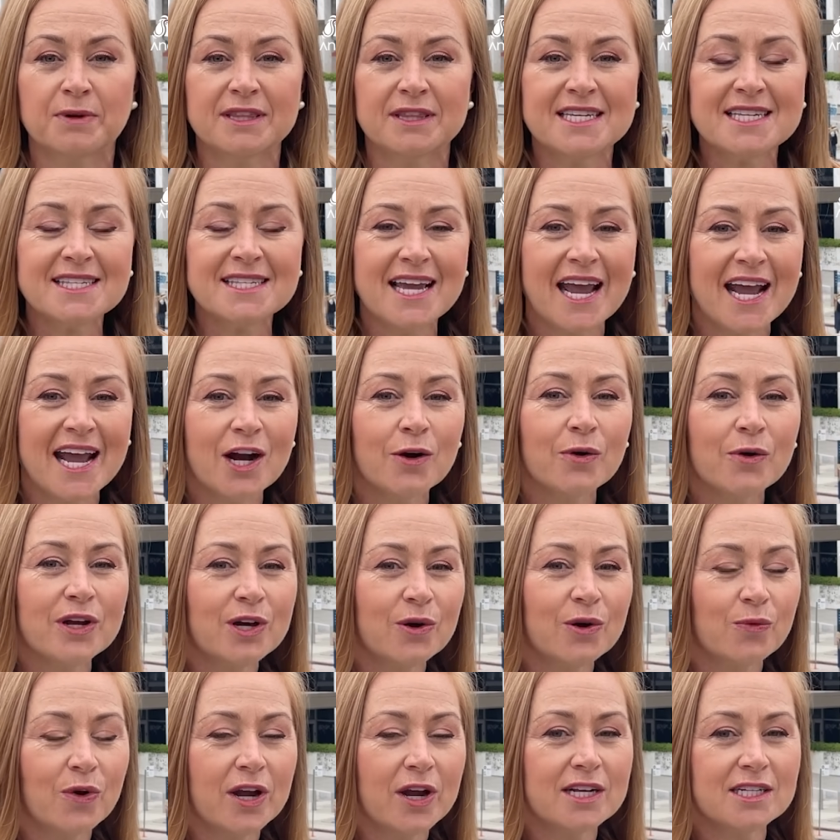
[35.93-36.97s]
But this
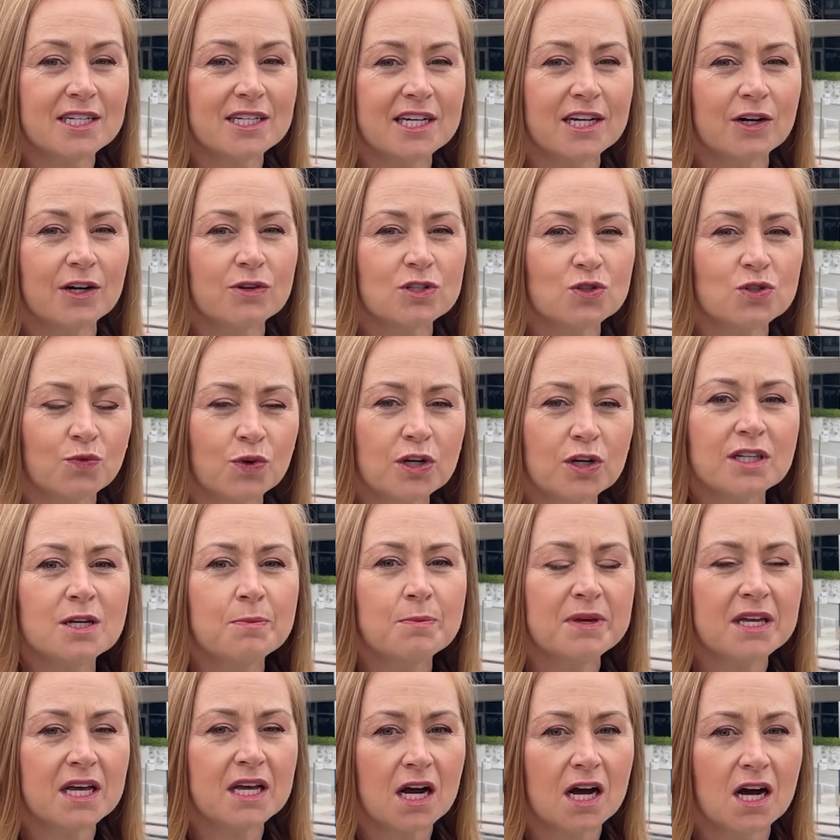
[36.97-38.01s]
area right here has
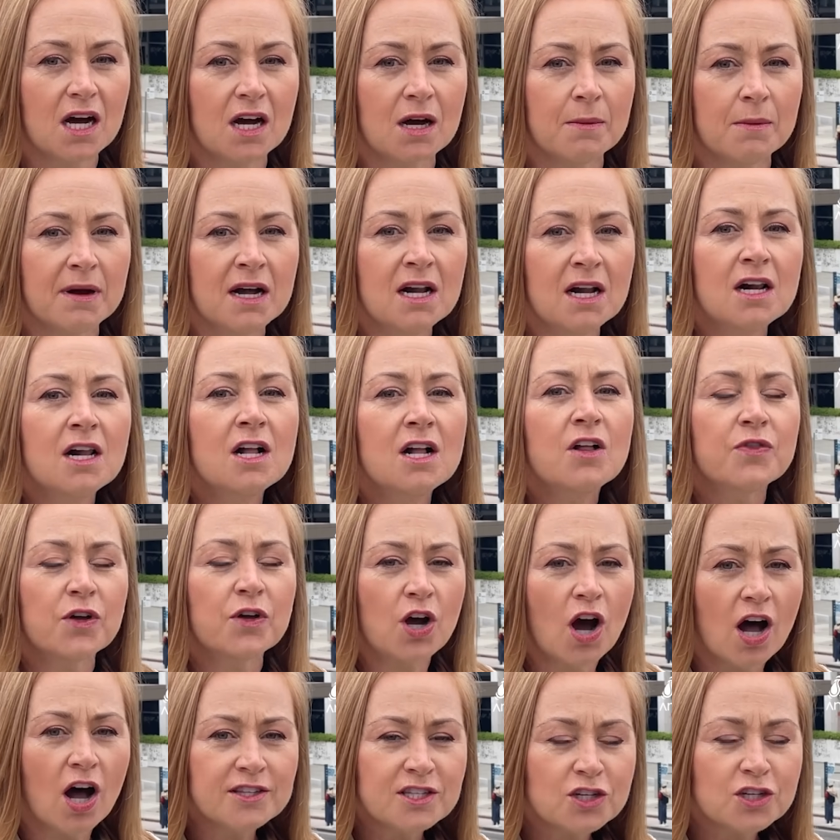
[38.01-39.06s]
really become the
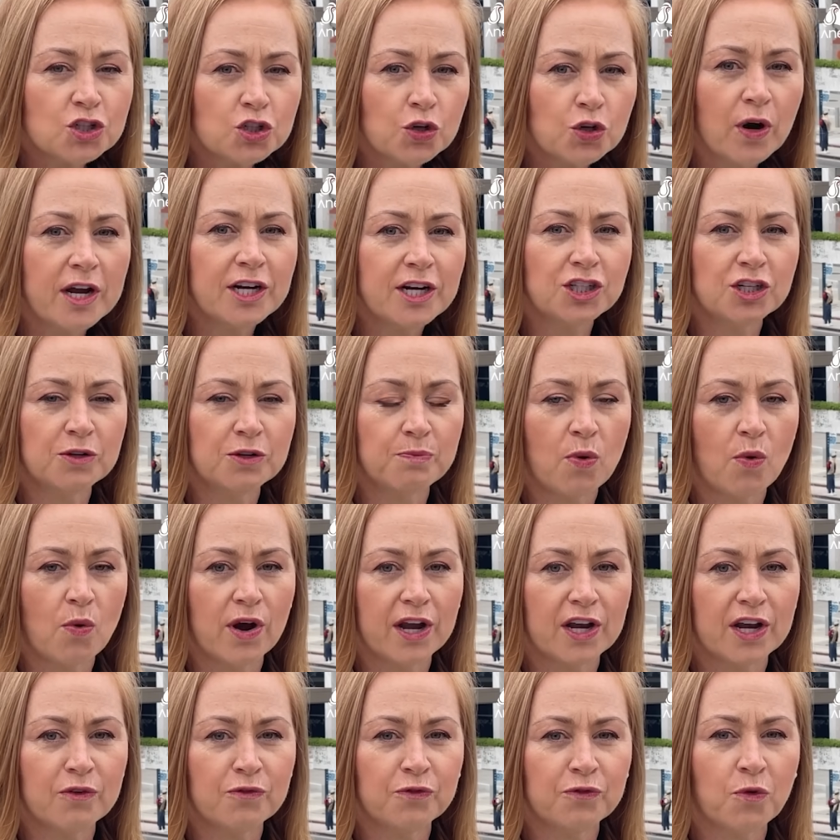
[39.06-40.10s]
concentration
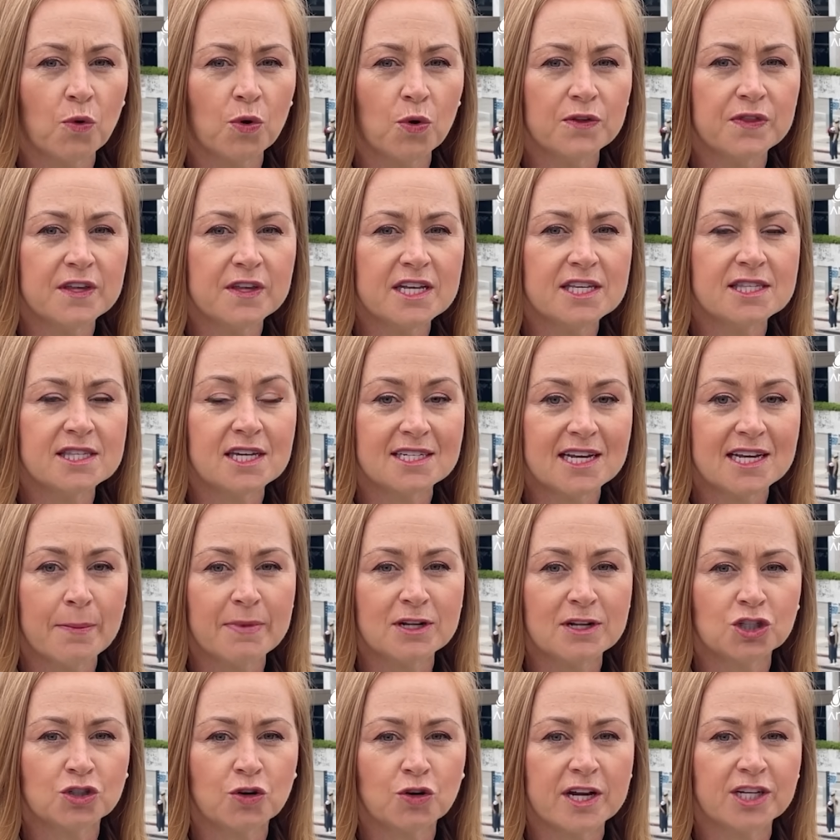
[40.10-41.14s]
point for these
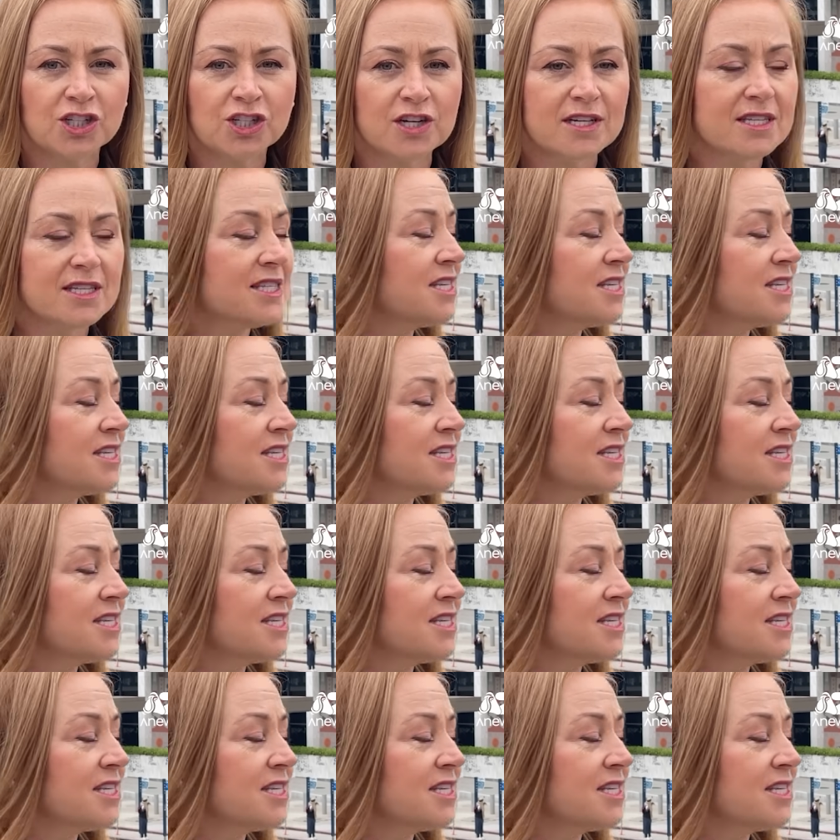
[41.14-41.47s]
demonstrations.